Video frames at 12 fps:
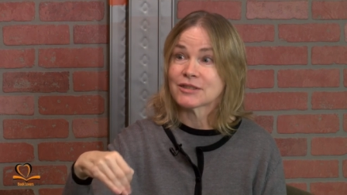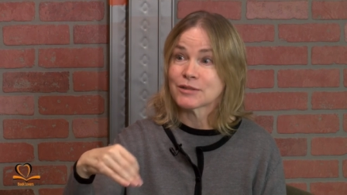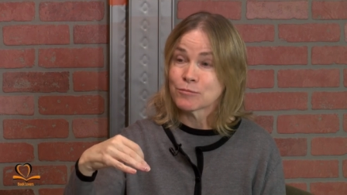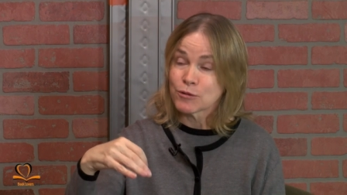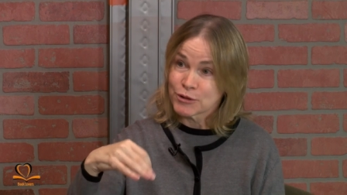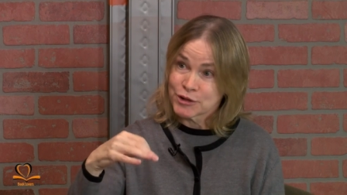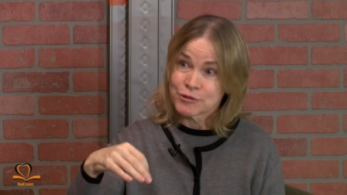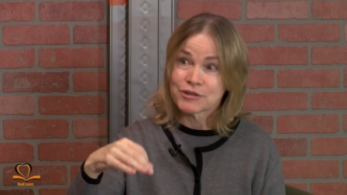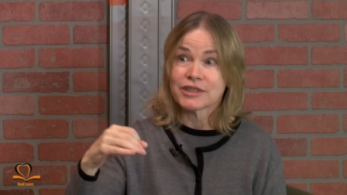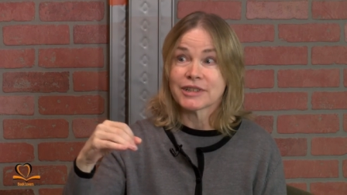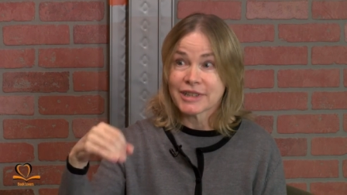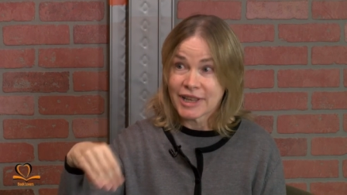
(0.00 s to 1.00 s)
the more
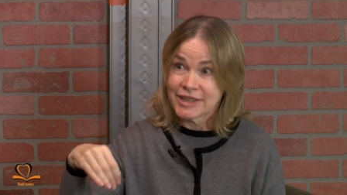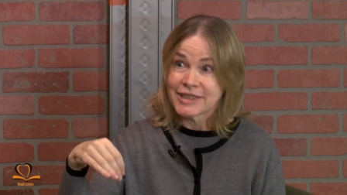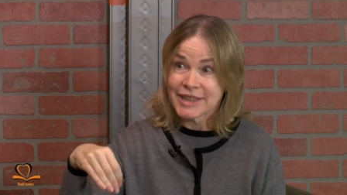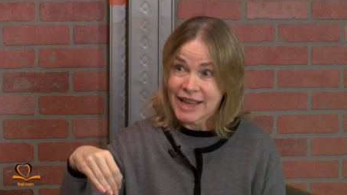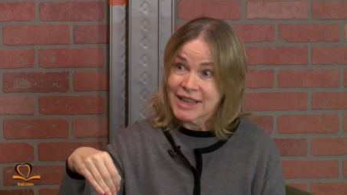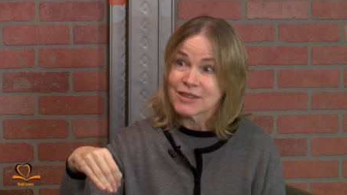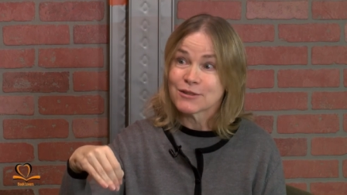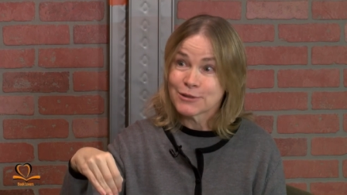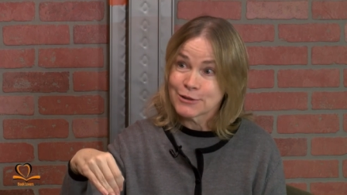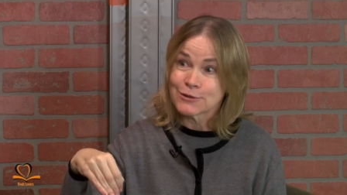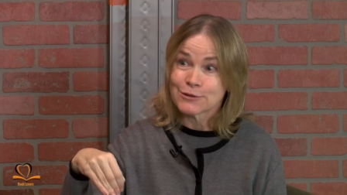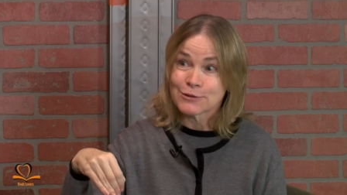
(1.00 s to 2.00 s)
interested I get in that
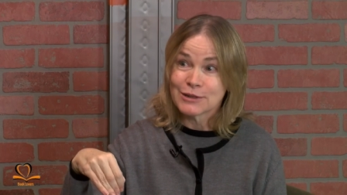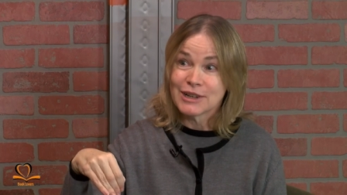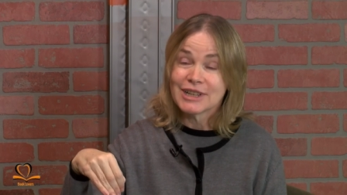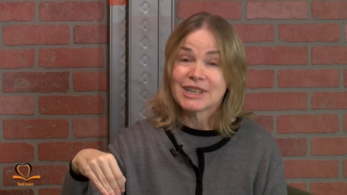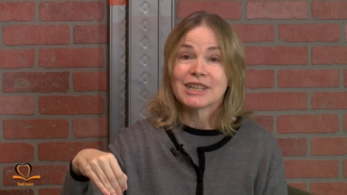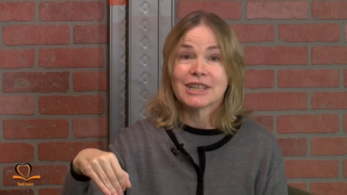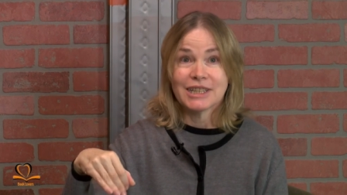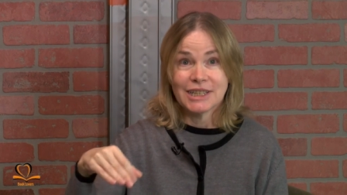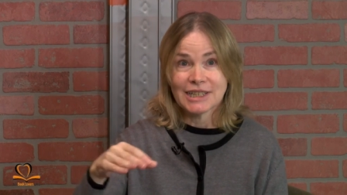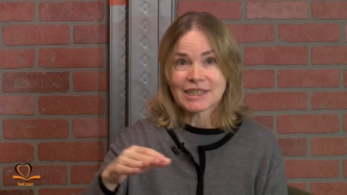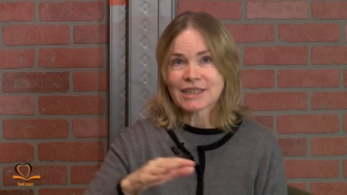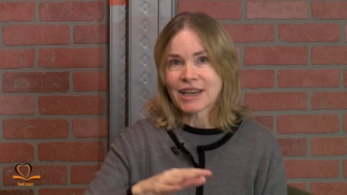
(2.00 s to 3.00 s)
uh-huh, too. Uh, I see.
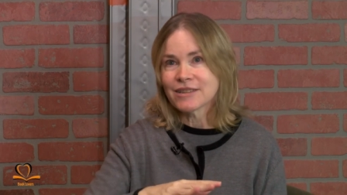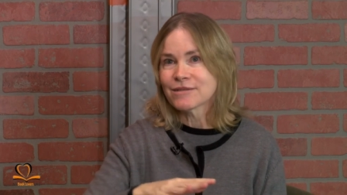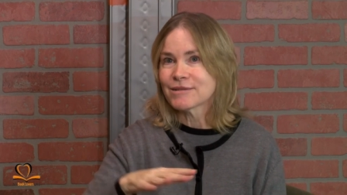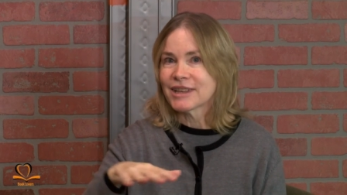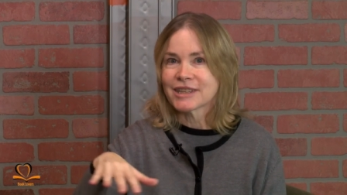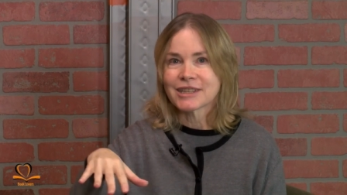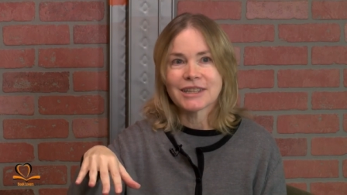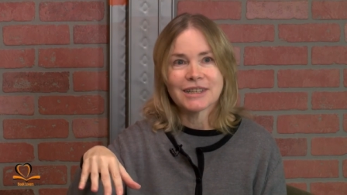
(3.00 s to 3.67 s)
It's kind of like